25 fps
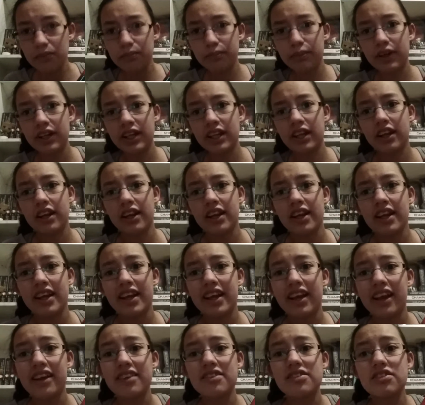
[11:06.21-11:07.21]
but
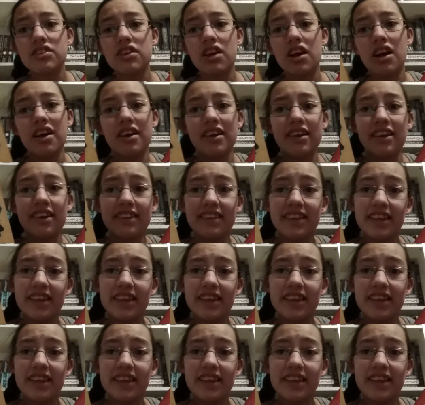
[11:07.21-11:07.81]
it's not